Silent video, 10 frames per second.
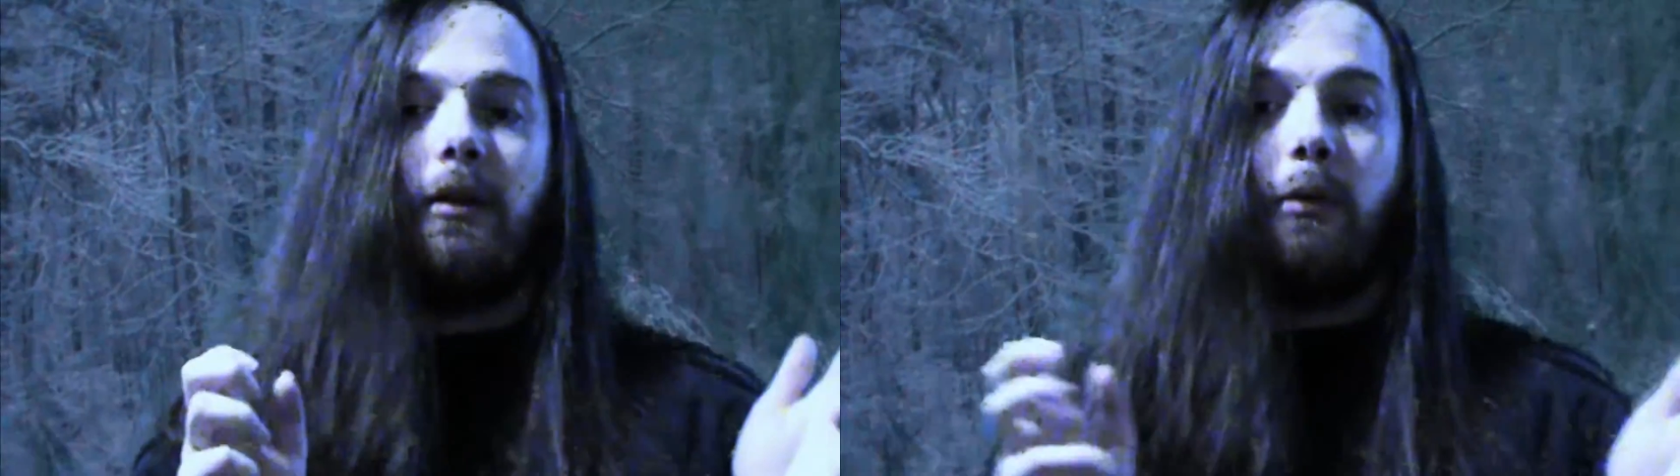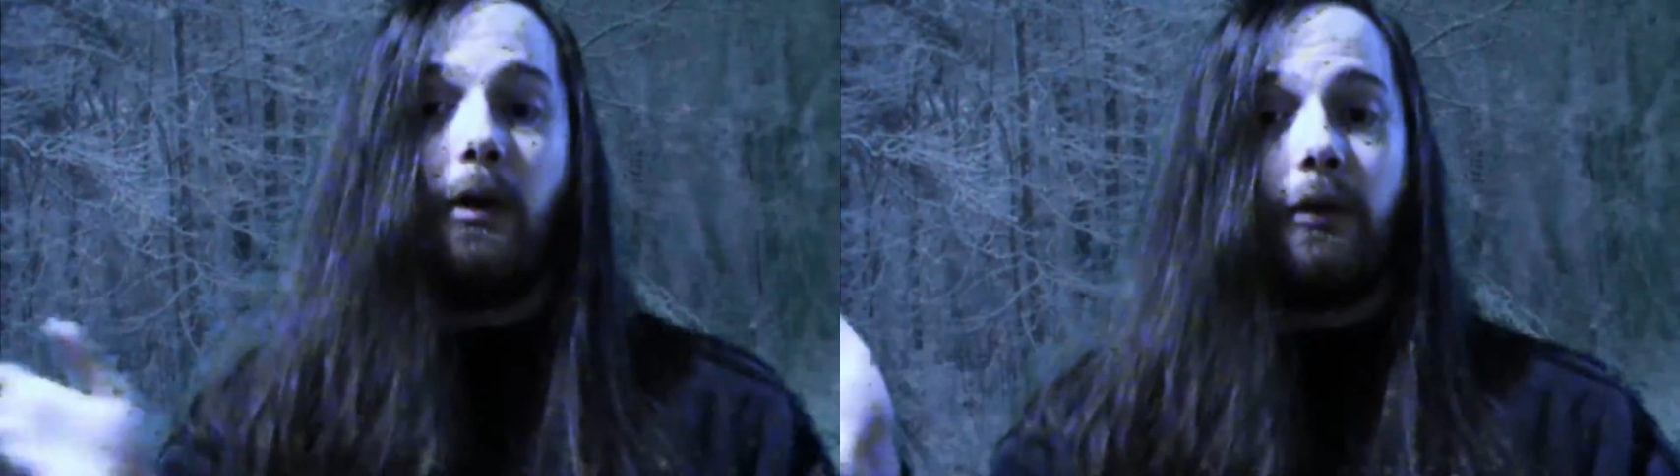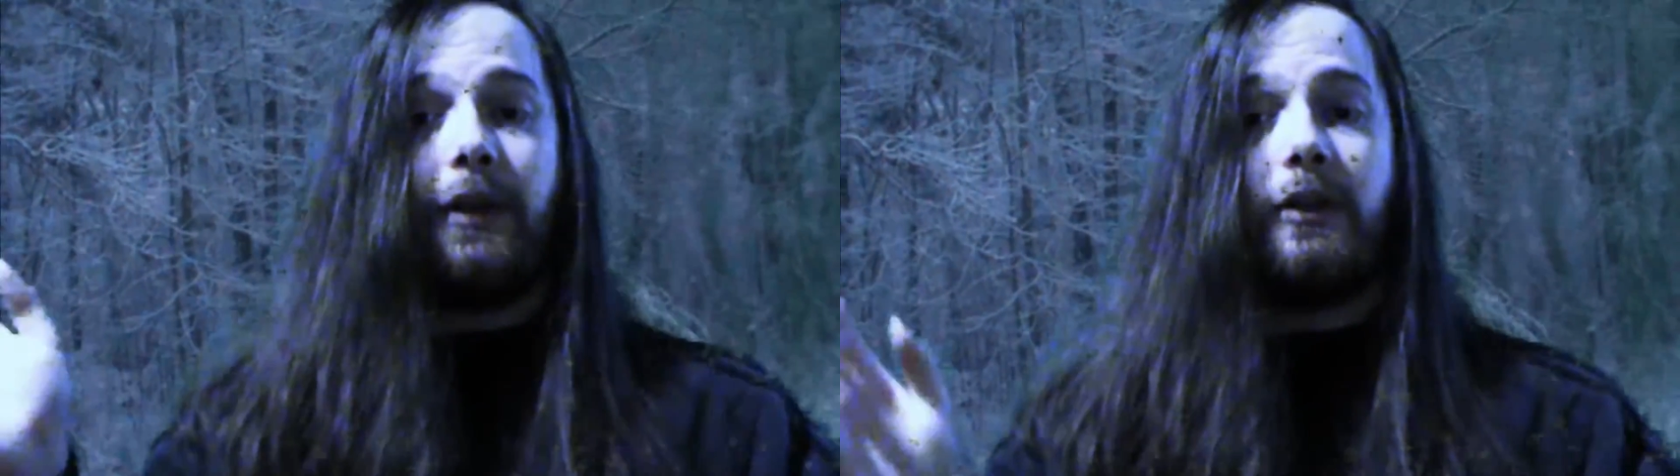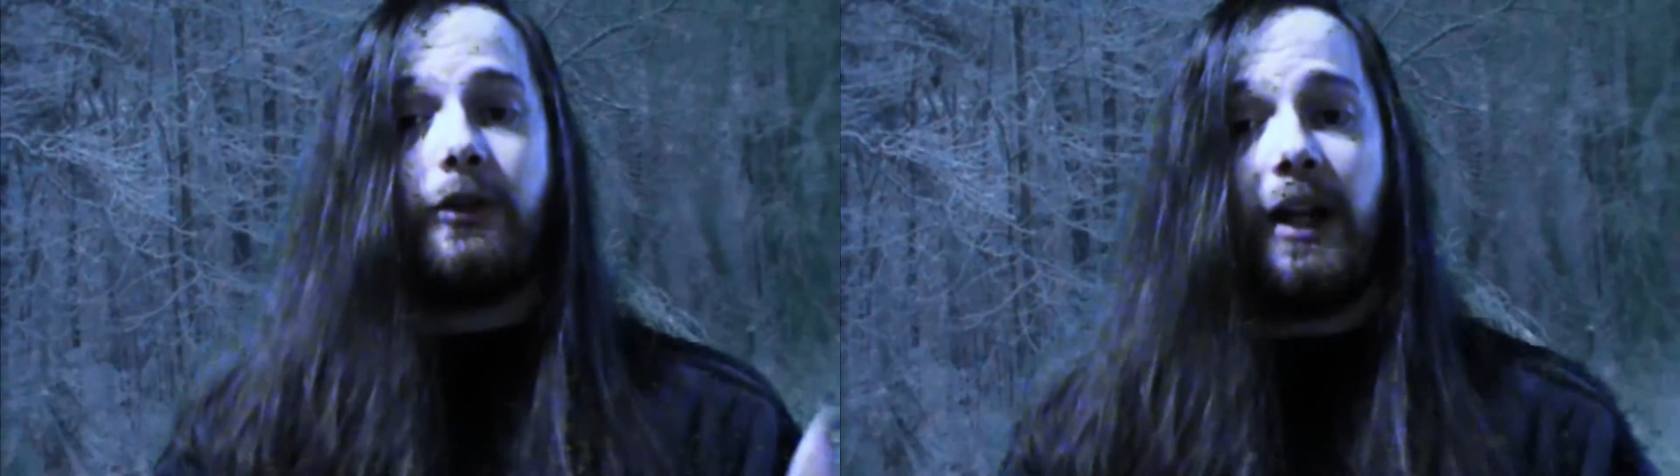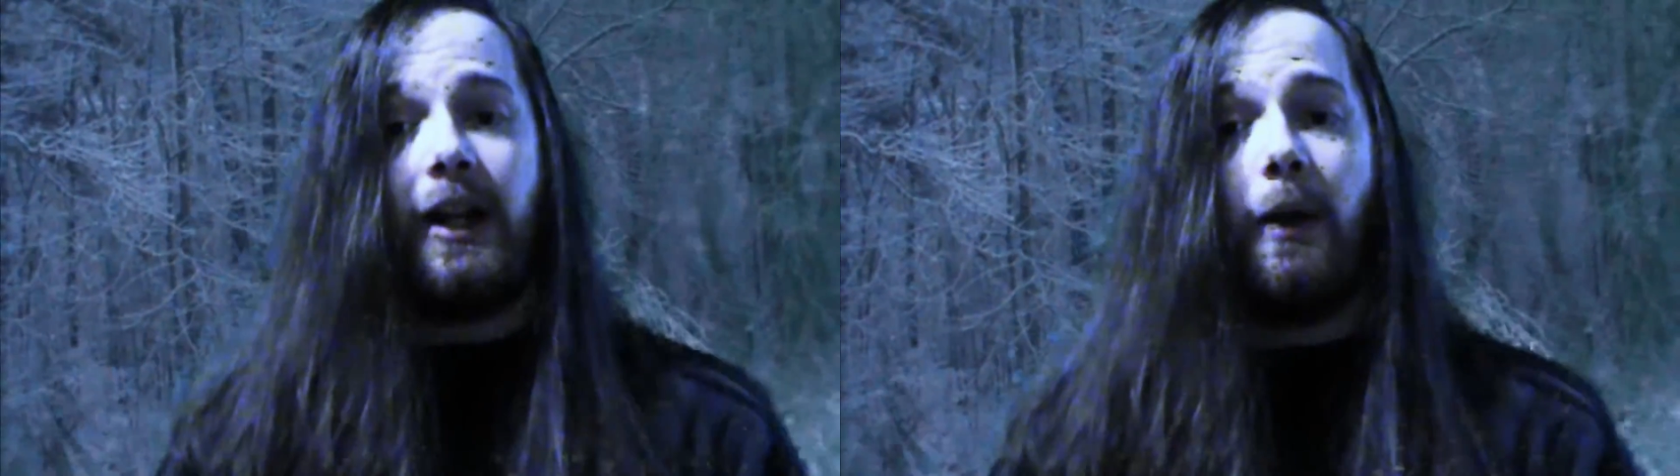Well then,
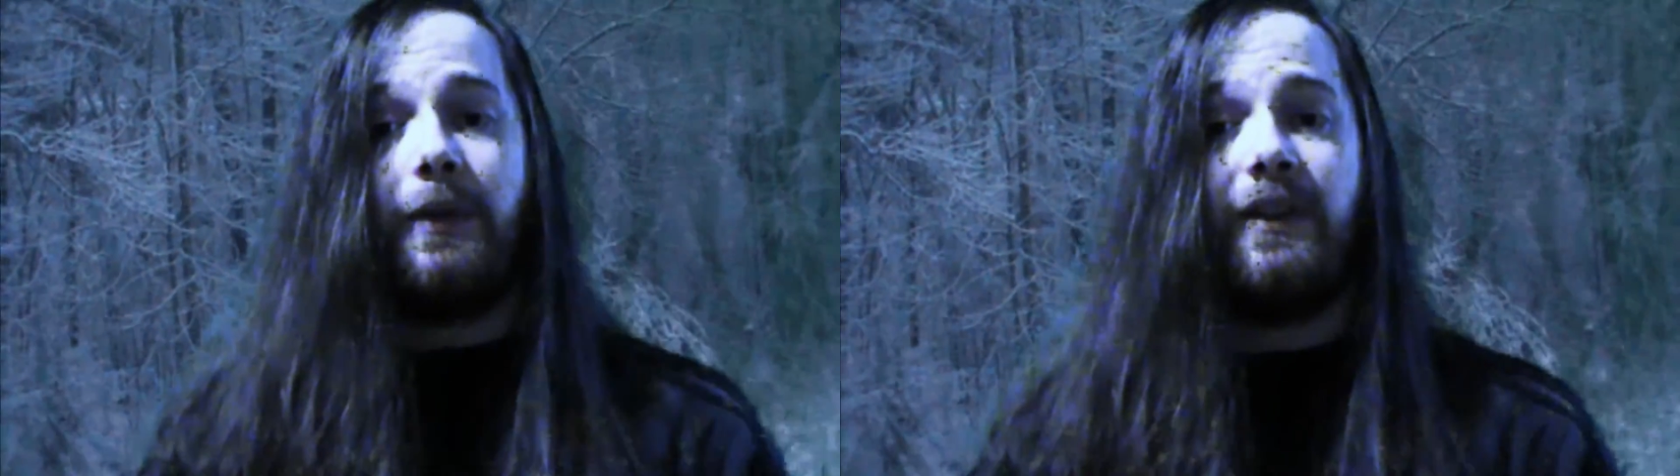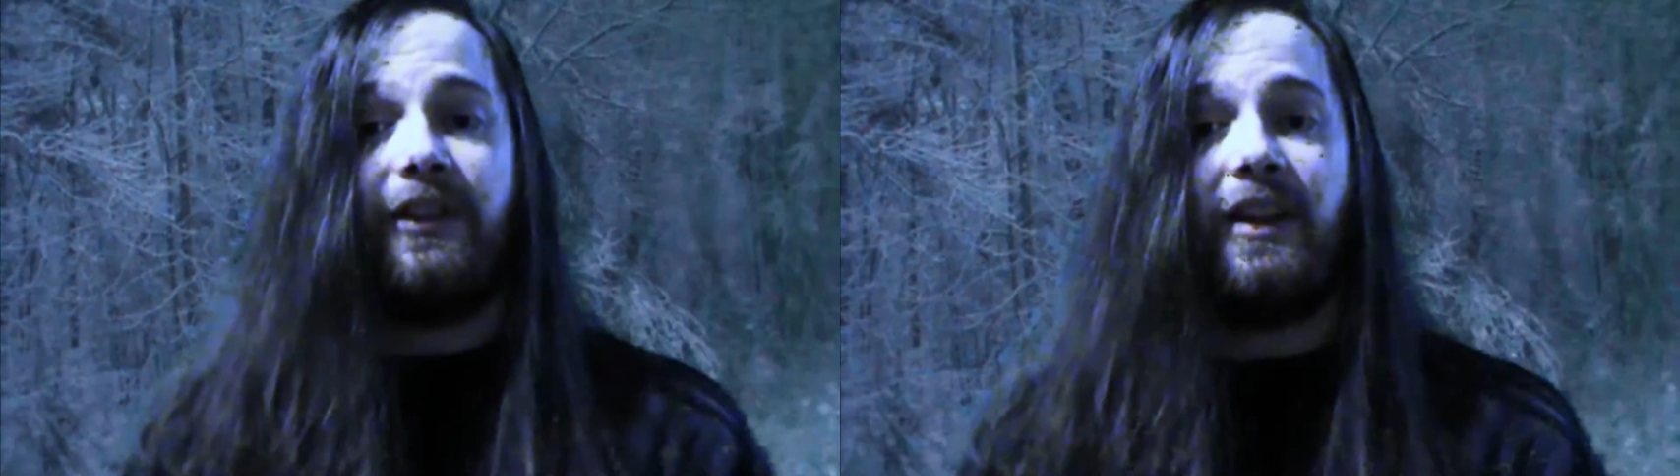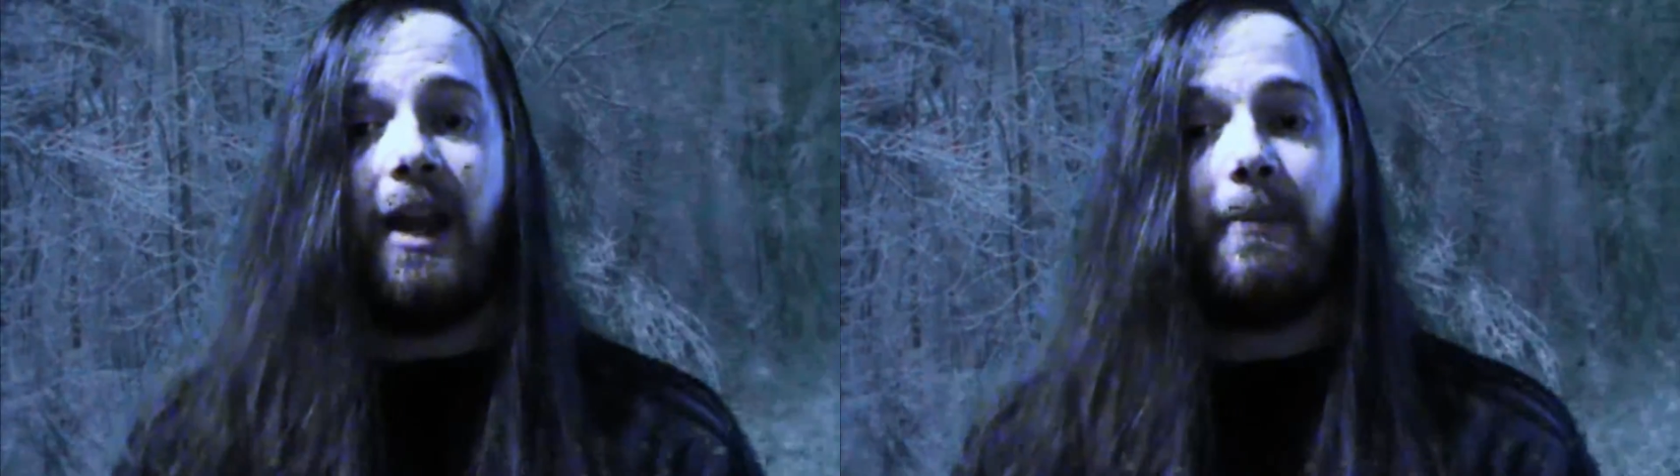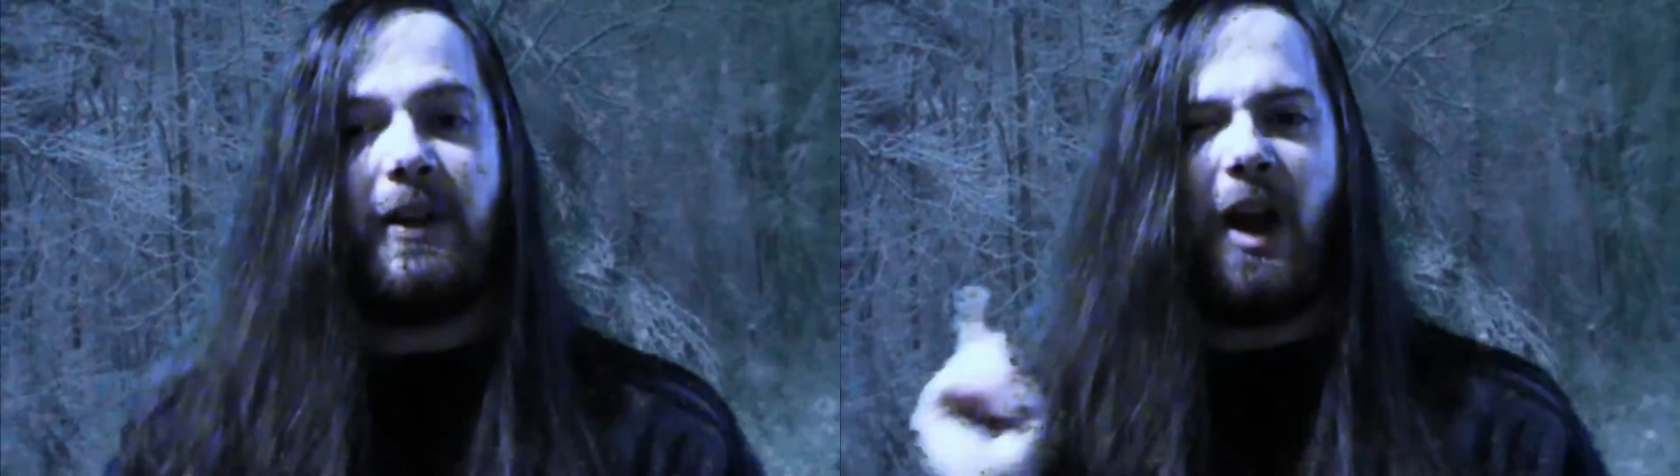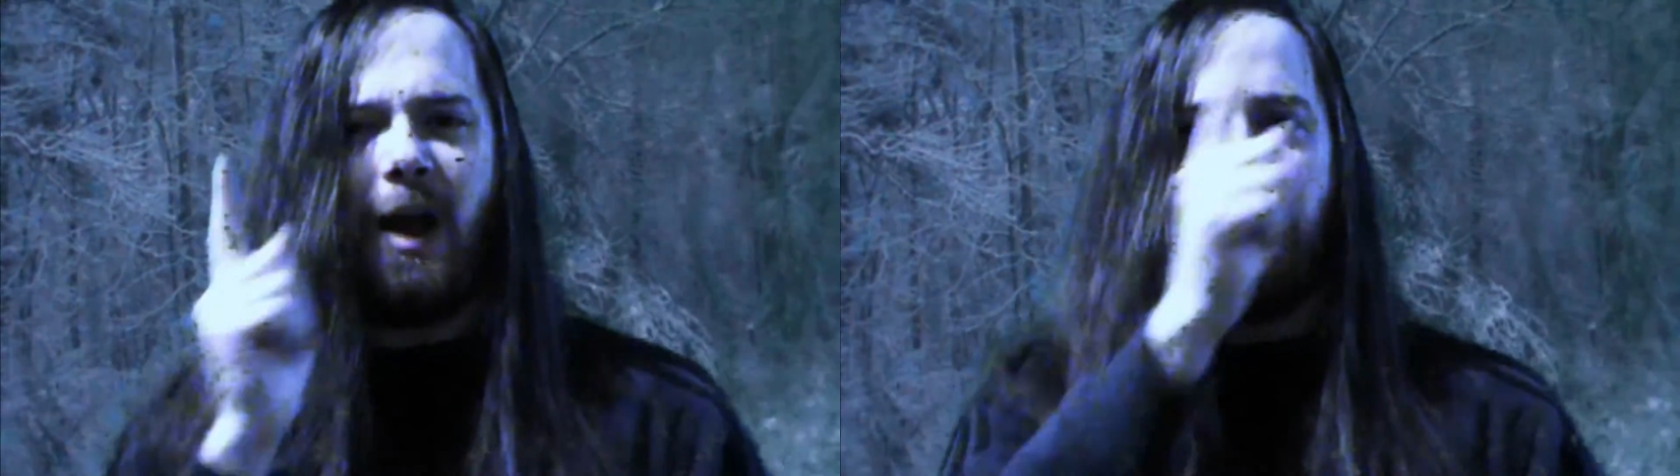check out this game,
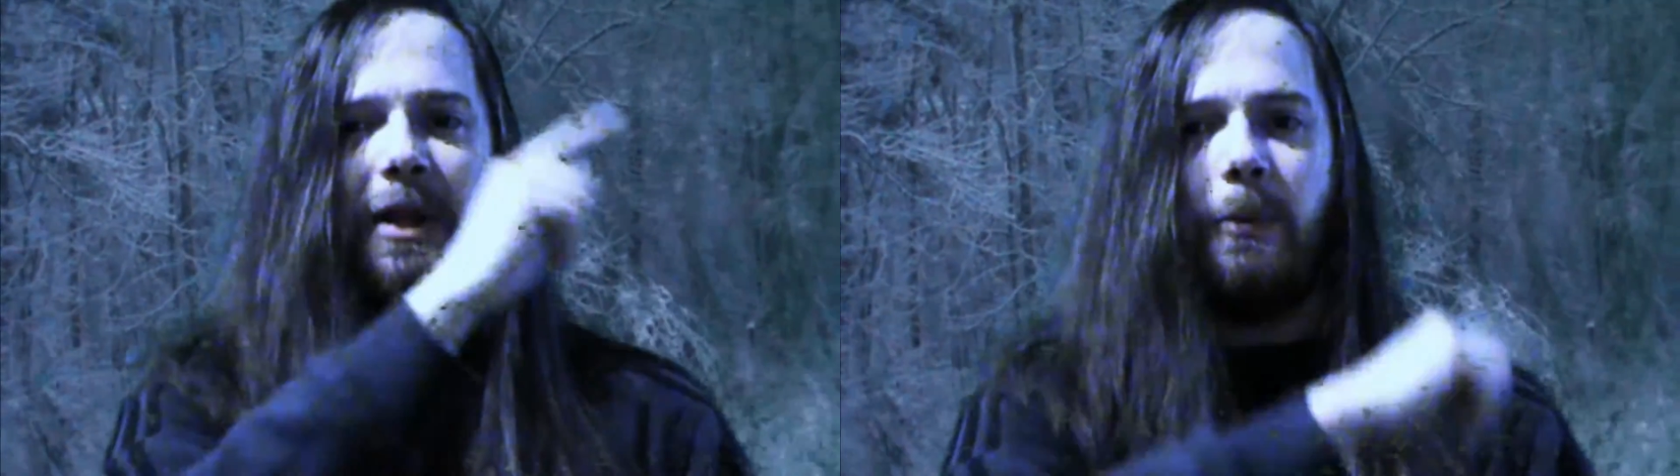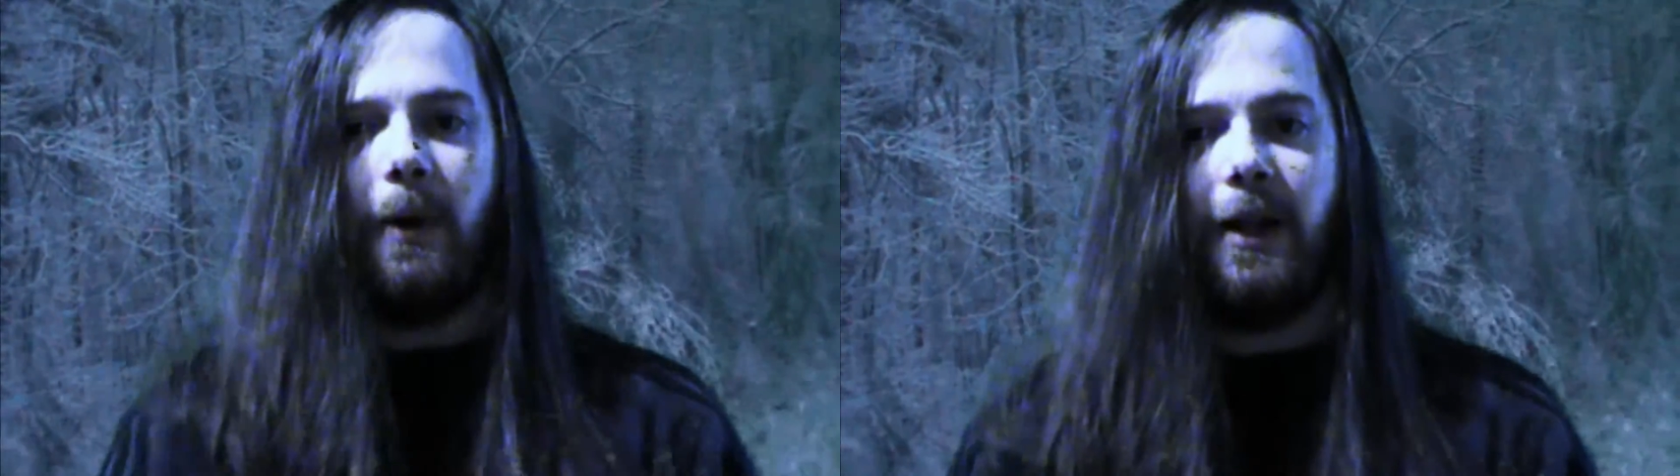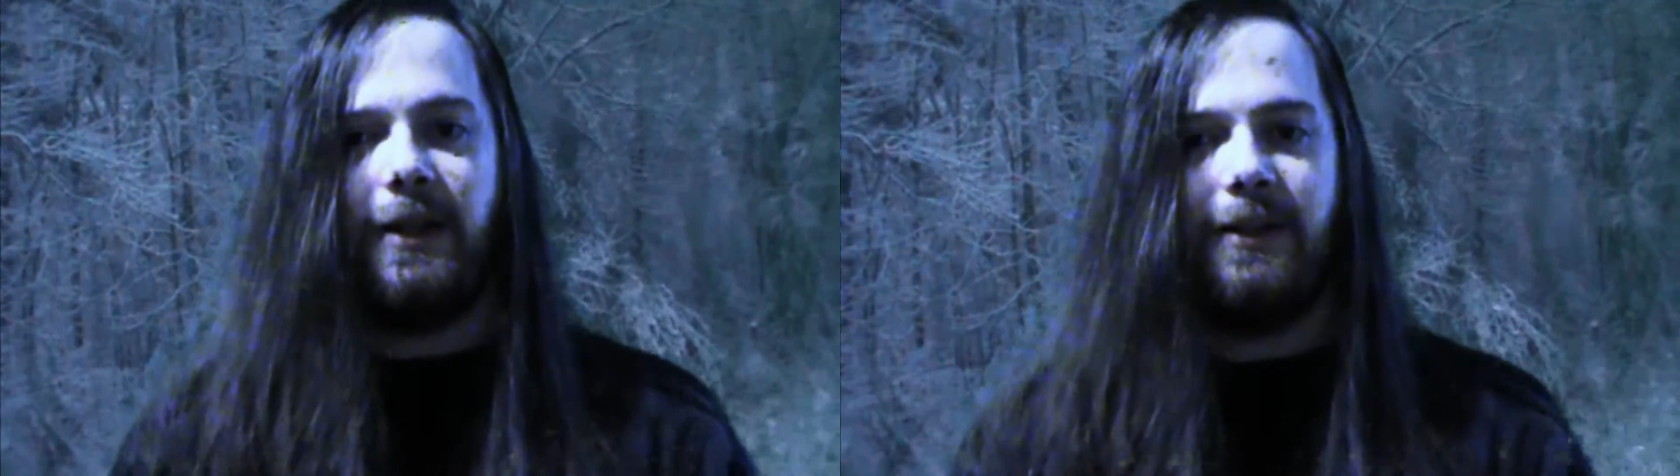Copyright.